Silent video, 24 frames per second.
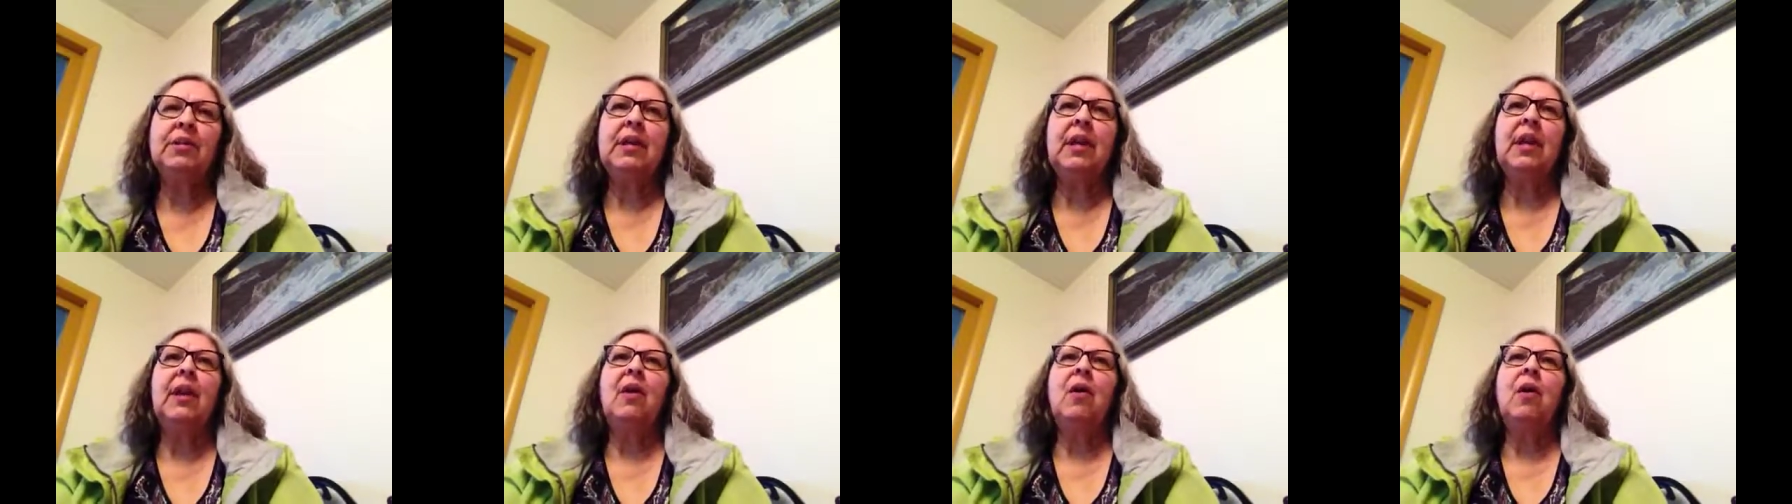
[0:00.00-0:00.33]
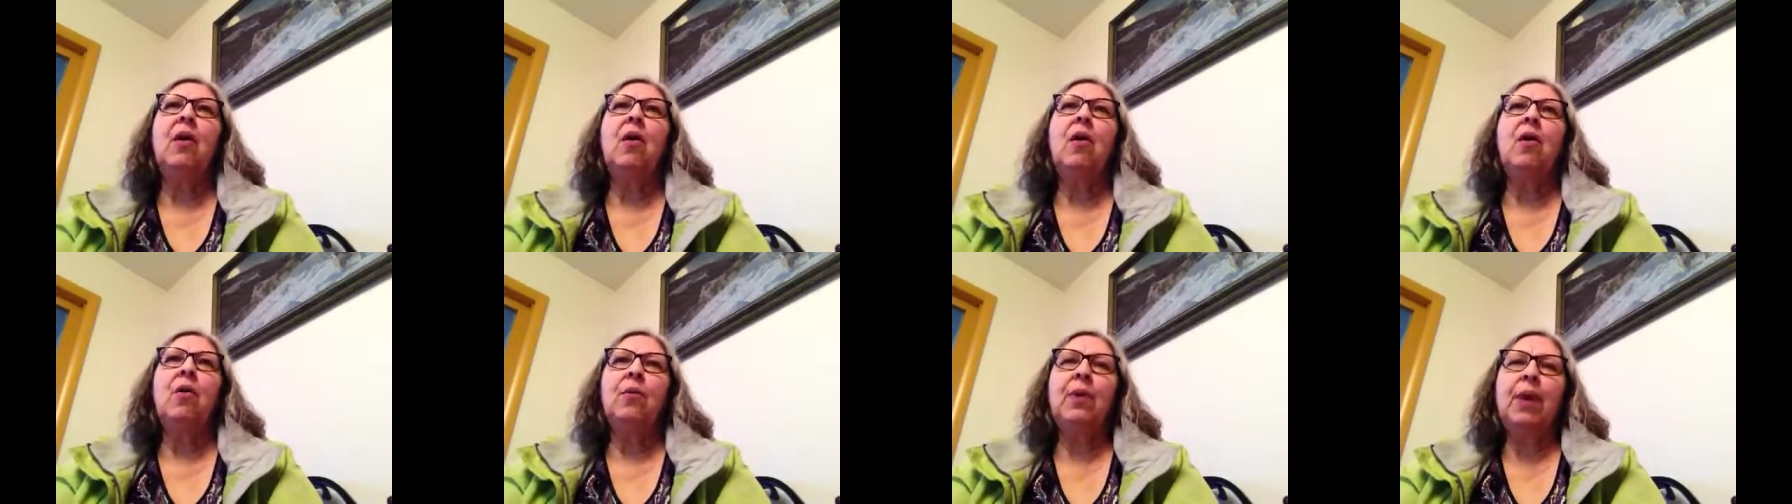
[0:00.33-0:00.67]
say,
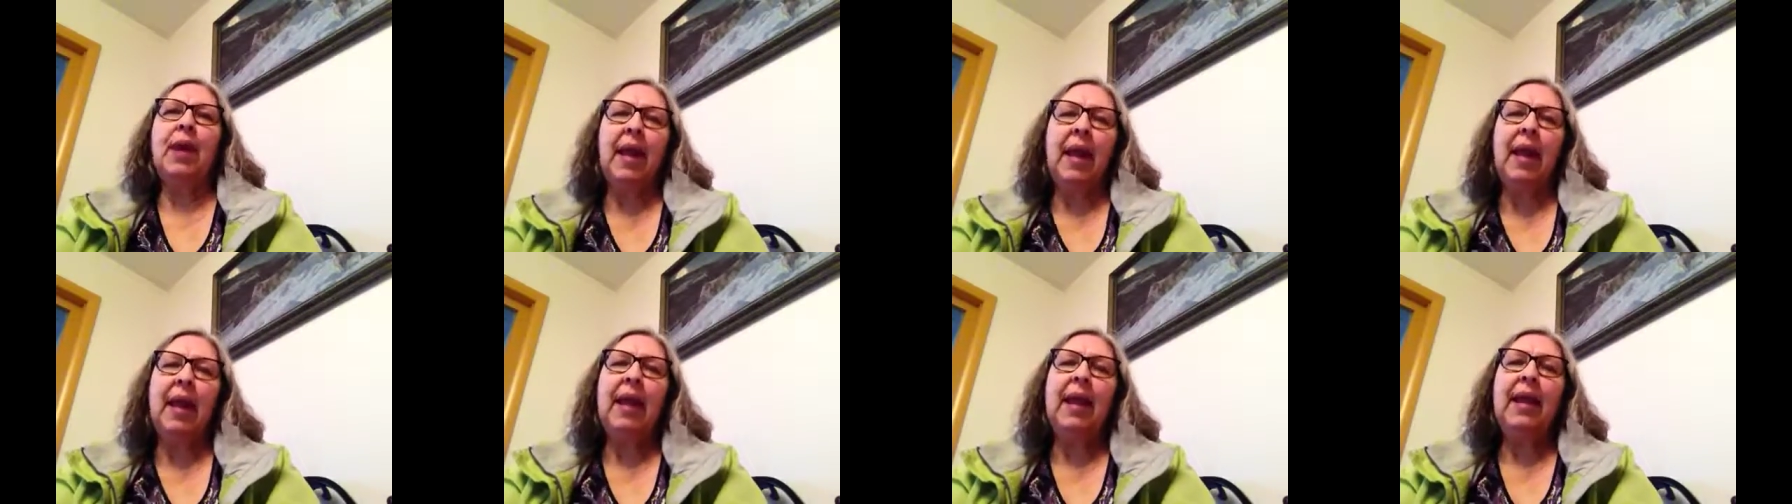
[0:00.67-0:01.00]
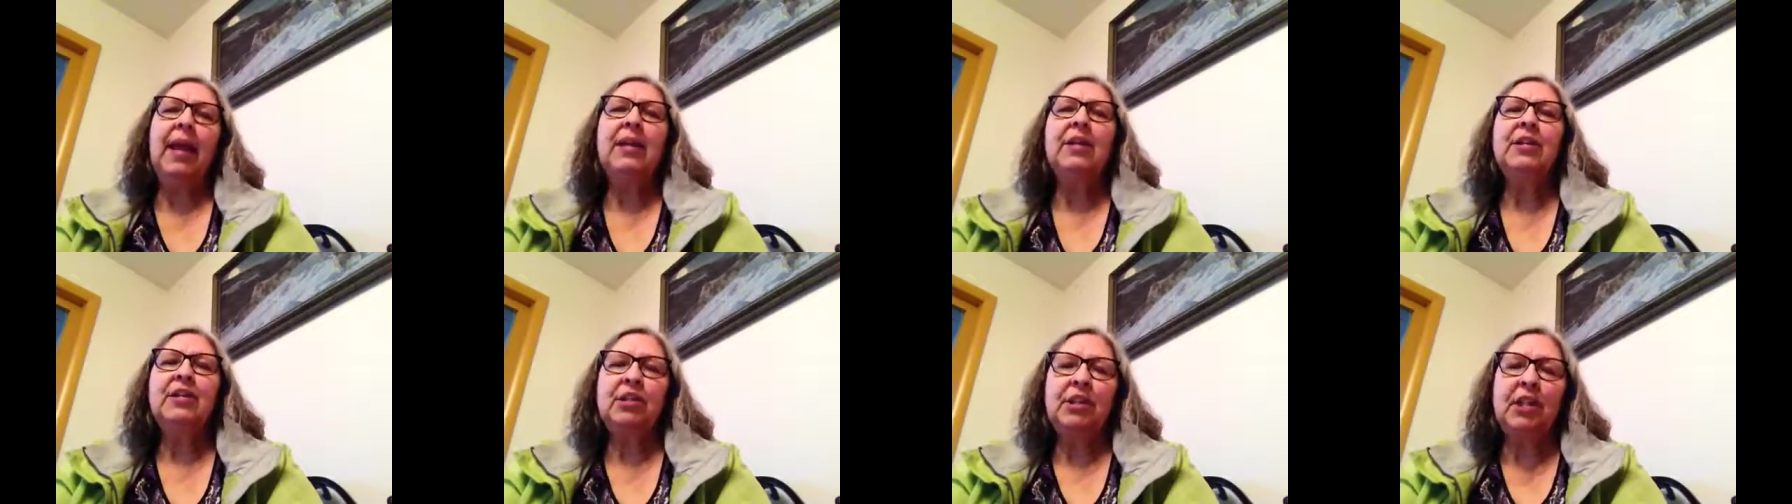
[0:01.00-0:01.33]

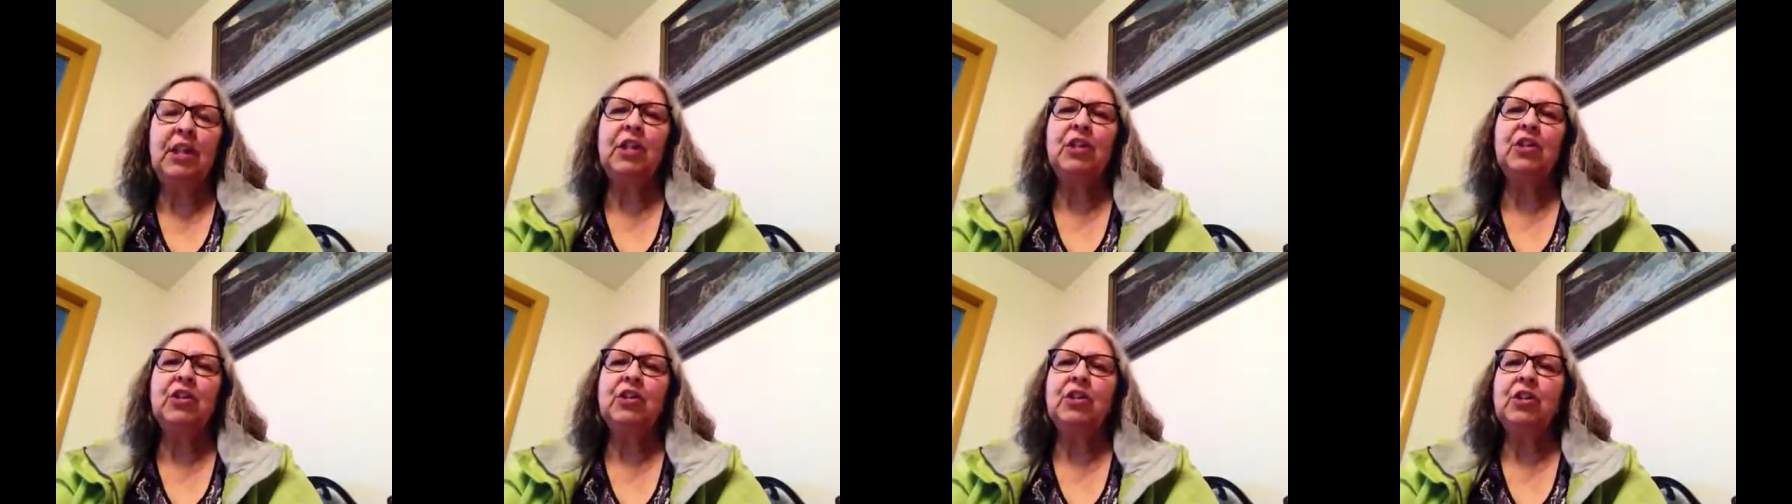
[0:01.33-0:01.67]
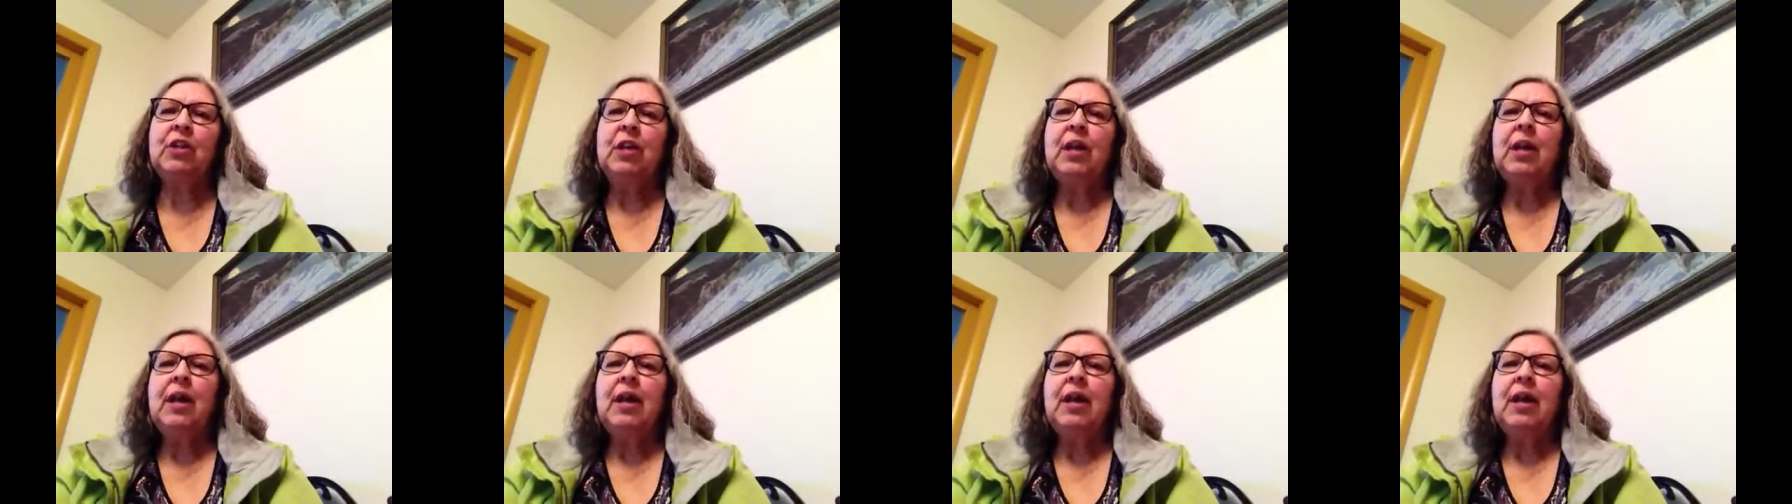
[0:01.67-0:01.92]
okay, teach.